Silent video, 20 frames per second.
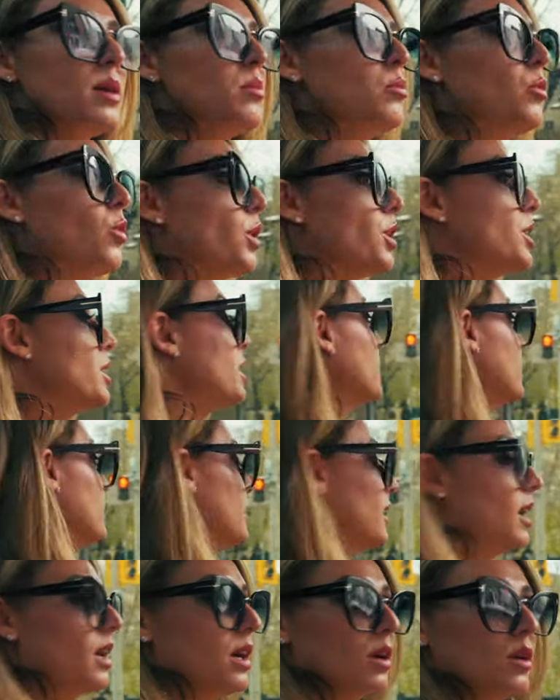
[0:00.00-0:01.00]
some work in
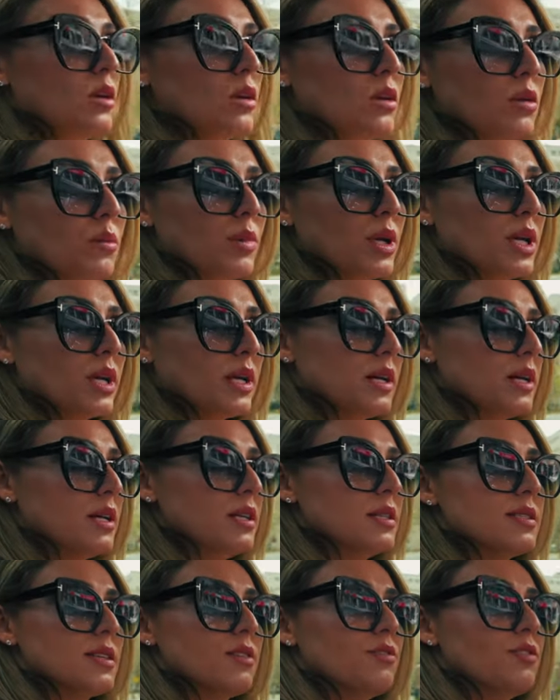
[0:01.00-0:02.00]
there
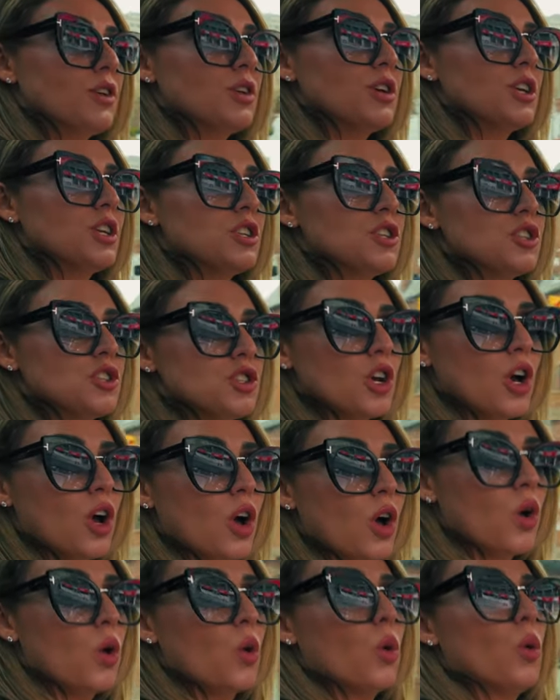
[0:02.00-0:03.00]
because if you're going to
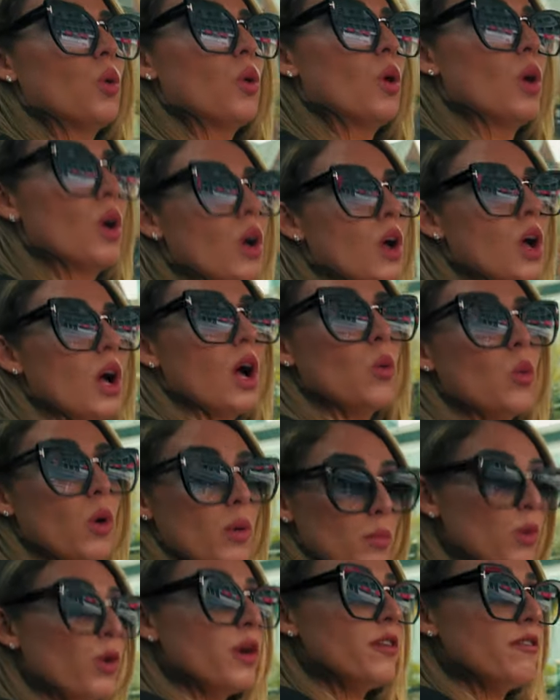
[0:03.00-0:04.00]
show a
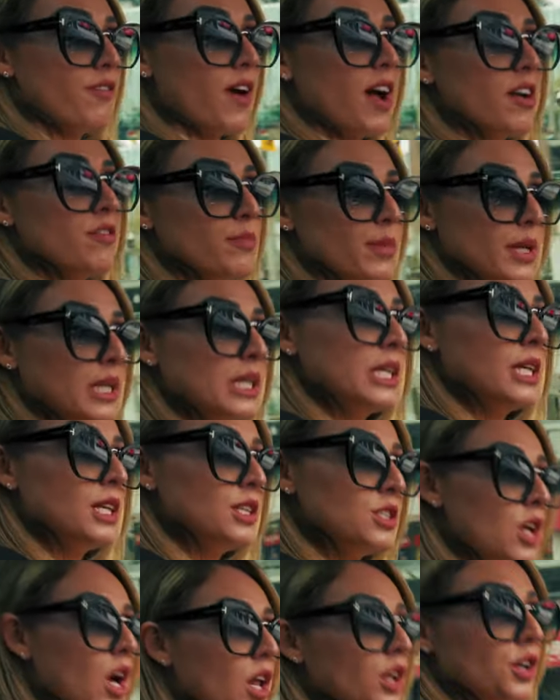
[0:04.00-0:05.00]
$1.5
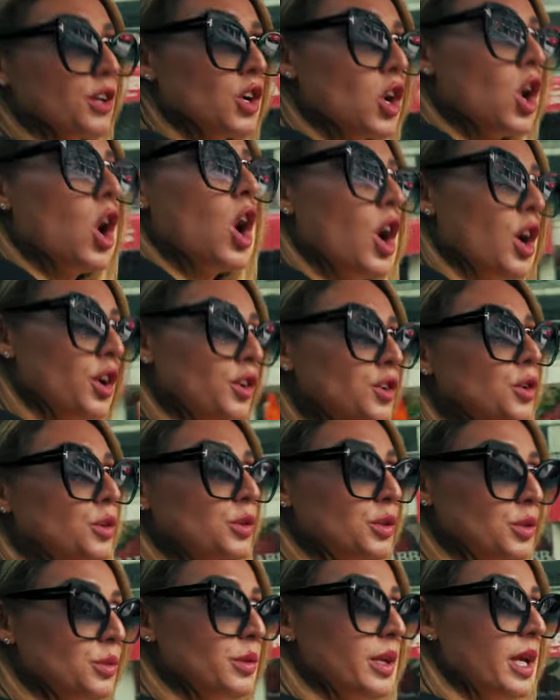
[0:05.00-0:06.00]
million condo
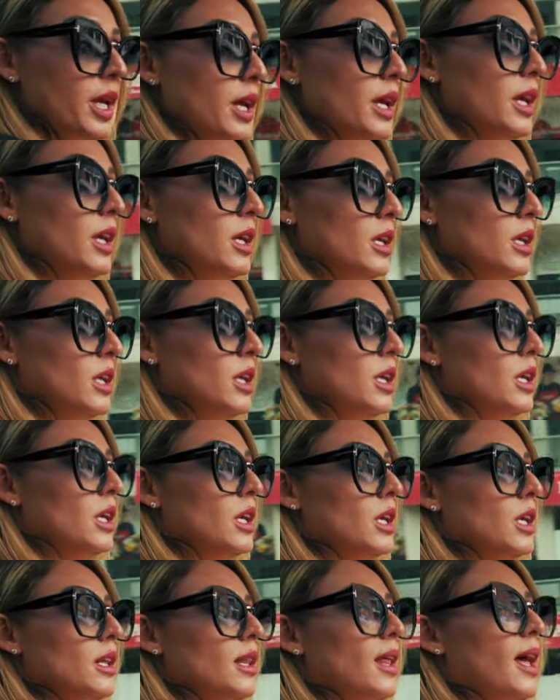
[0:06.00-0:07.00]
unit,
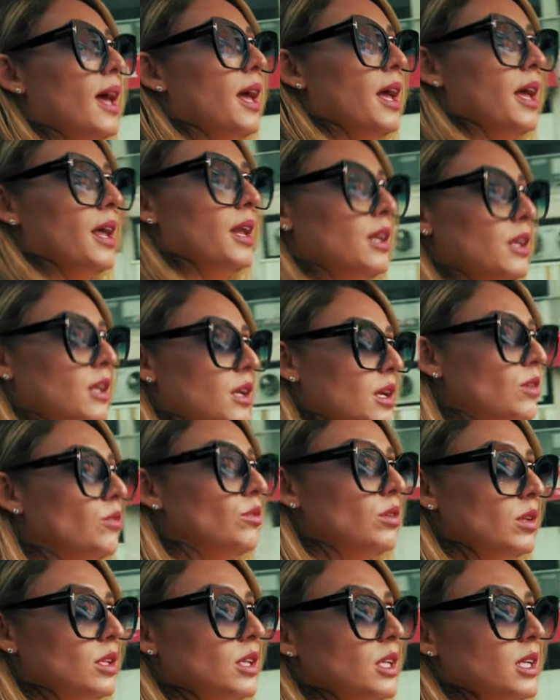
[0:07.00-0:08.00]
then it
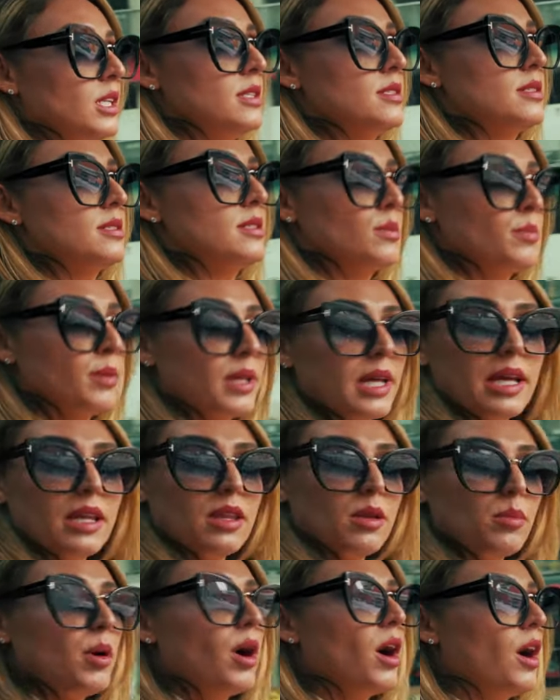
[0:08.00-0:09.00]
really needs to play
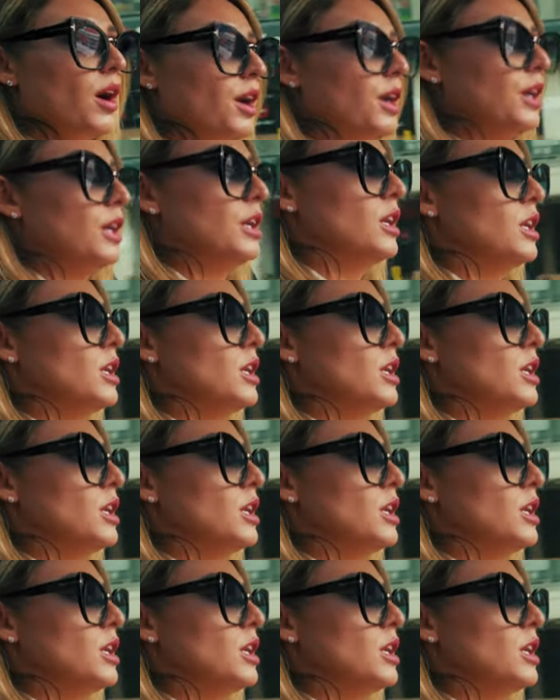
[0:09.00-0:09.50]
the part.